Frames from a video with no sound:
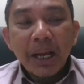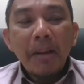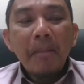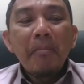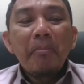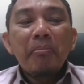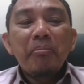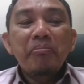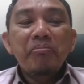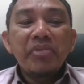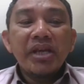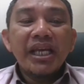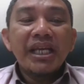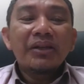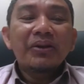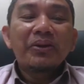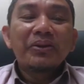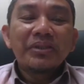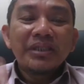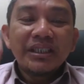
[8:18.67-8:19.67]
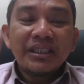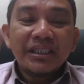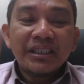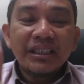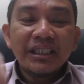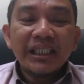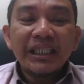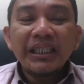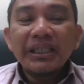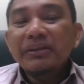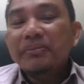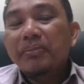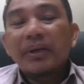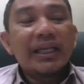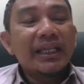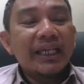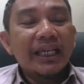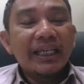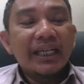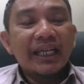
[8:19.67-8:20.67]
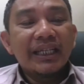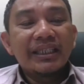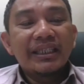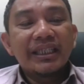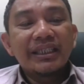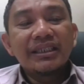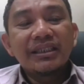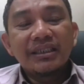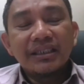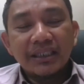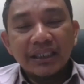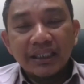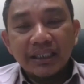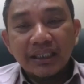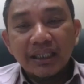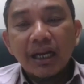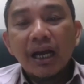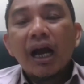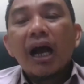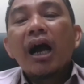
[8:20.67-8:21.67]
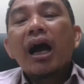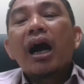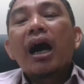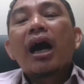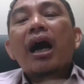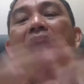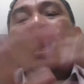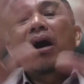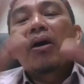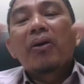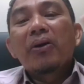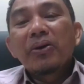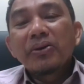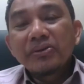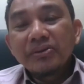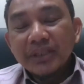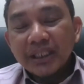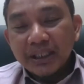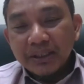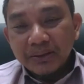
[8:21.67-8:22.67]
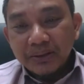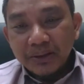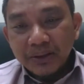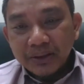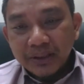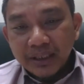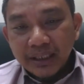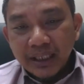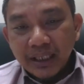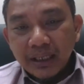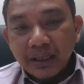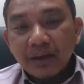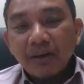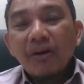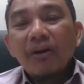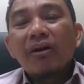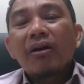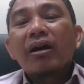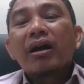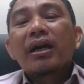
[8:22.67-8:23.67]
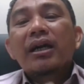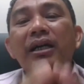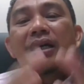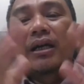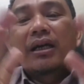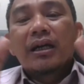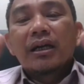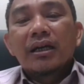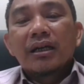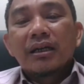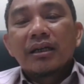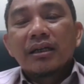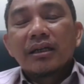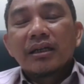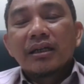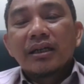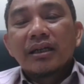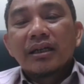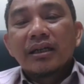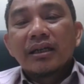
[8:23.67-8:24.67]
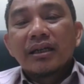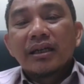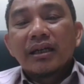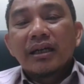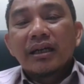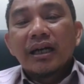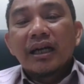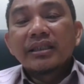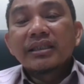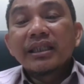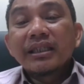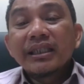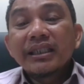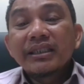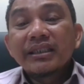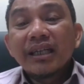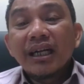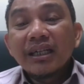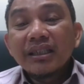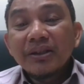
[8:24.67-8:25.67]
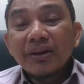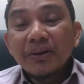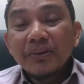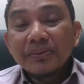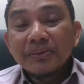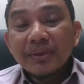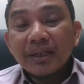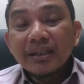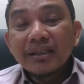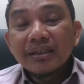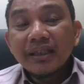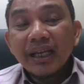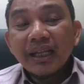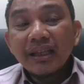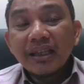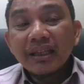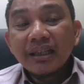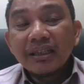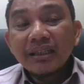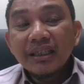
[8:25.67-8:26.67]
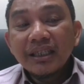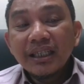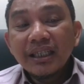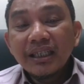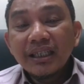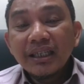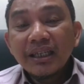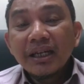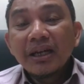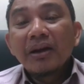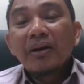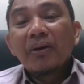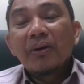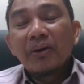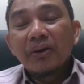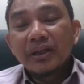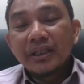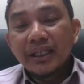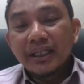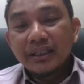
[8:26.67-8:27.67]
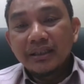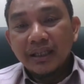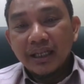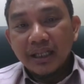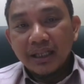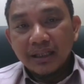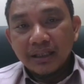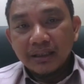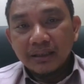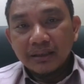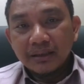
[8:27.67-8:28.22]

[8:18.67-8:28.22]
made or received by an agency, are all record as a result of transaction in organization.